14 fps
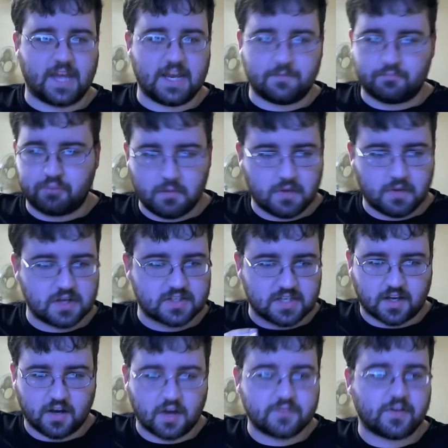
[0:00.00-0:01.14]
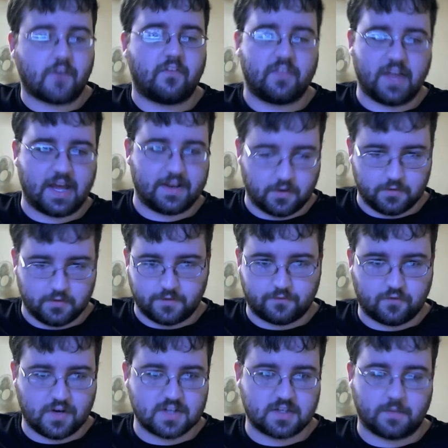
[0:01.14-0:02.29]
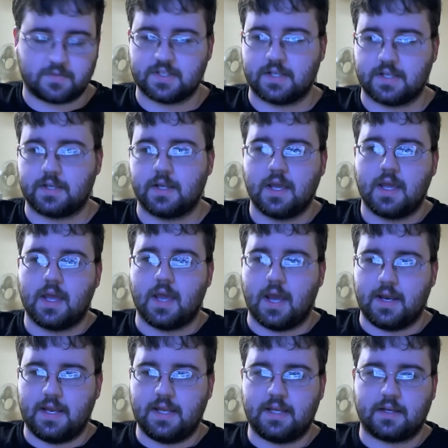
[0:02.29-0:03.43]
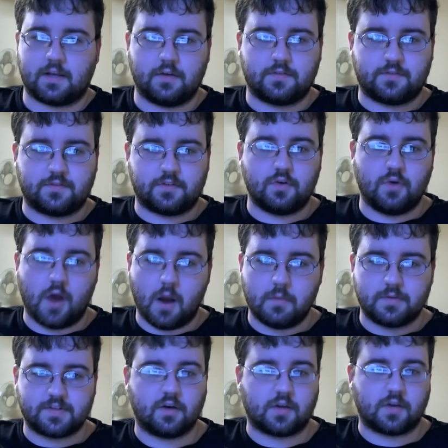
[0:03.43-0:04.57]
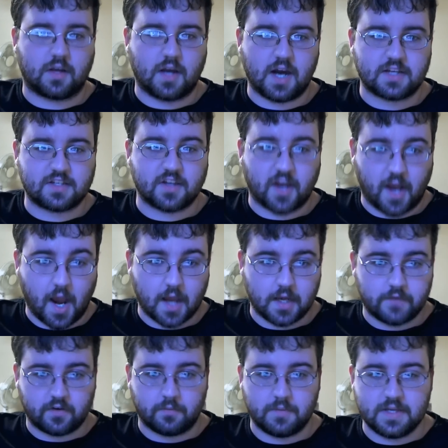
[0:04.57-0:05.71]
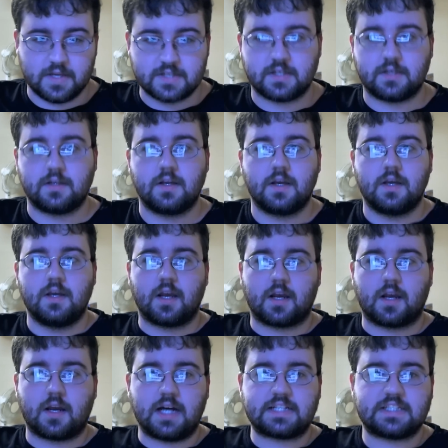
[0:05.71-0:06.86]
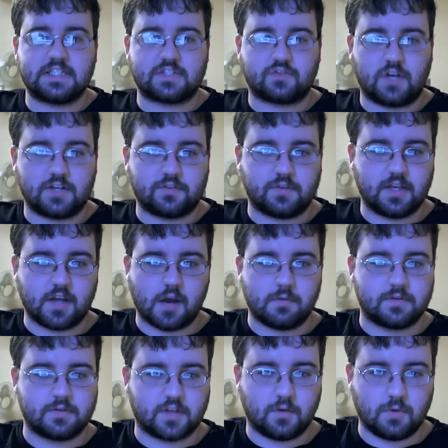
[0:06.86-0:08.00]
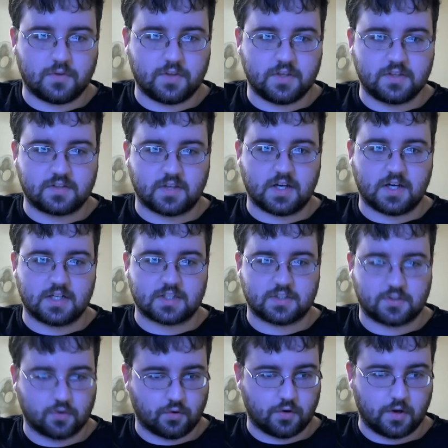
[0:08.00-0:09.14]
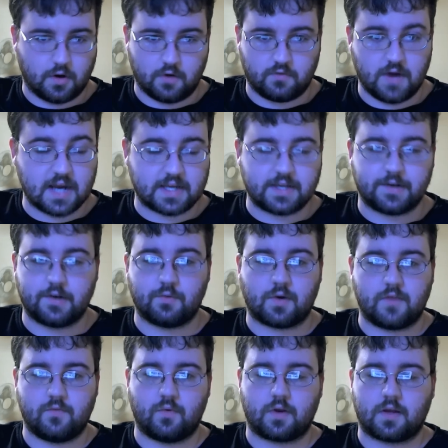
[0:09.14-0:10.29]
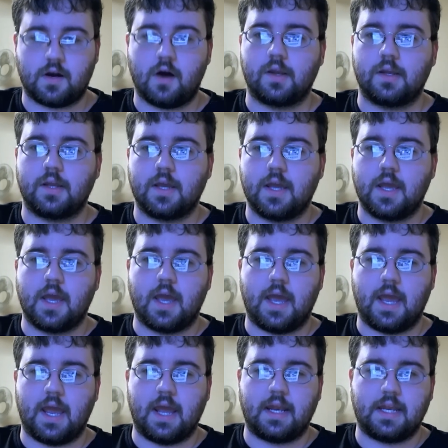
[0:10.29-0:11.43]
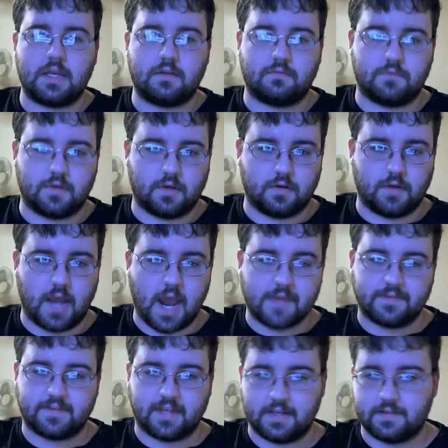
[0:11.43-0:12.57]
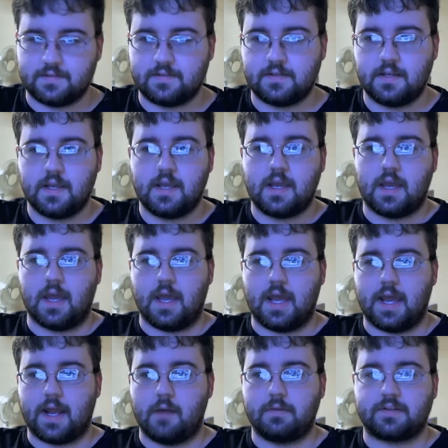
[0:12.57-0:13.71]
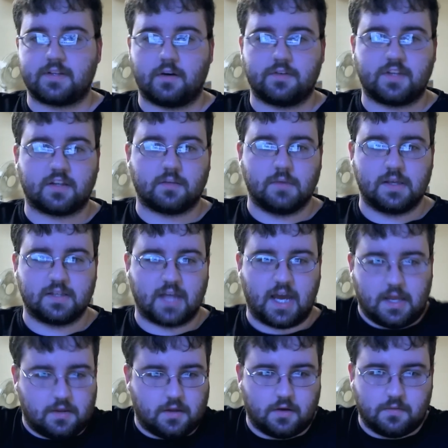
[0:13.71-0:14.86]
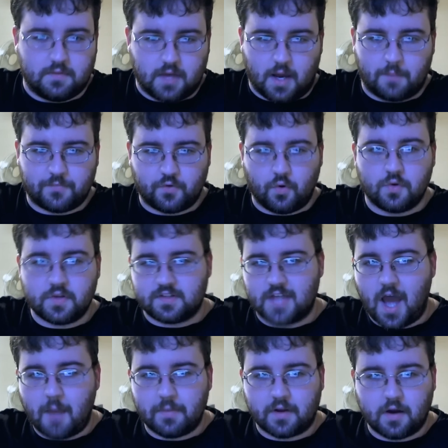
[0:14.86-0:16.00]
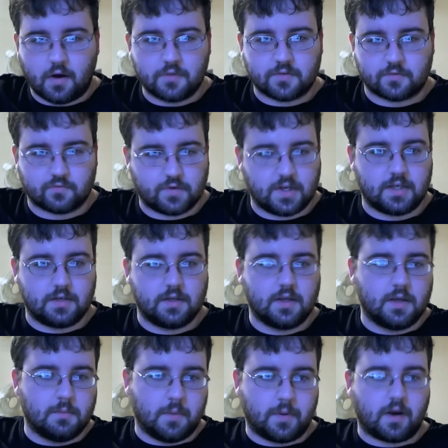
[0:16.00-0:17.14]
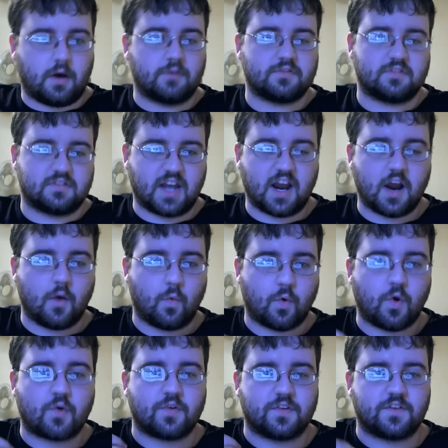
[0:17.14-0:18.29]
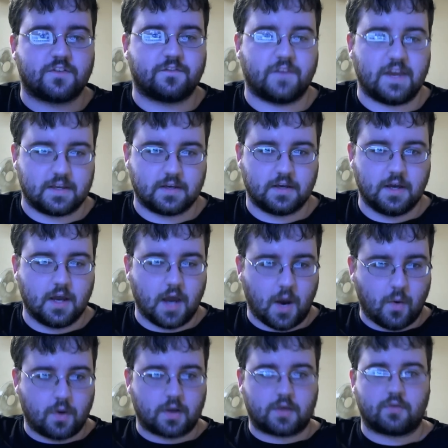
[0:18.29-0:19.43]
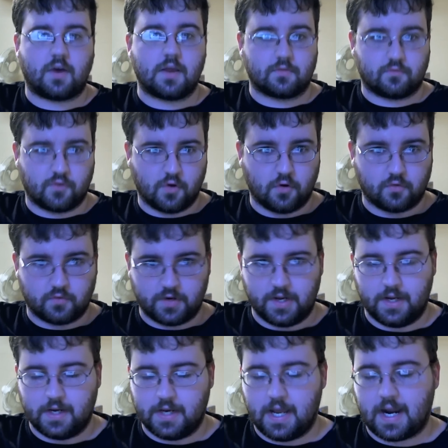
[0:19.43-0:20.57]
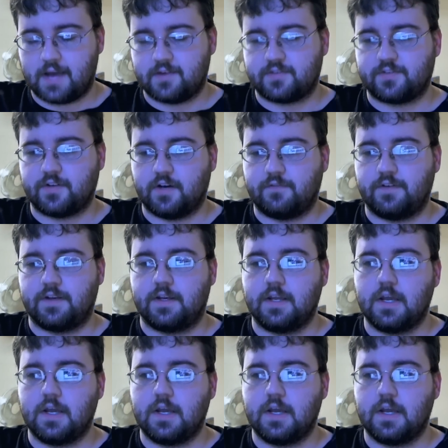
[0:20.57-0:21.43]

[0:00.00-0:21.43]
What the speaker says: pretty much. It cuts off of that. You know. The friendship shit. And then it cuts to Obito, Kakashi, and a different dimension. Kakashi is trying to hit Obito with his Chidori. Or Raikiri. Whatever you want to call it. And he, you know, hesitates. And Obito tells him, you know, I'm doing this not because of Ren, but because this entire world is fake. I want to create the real Ren and that kind of stuff. And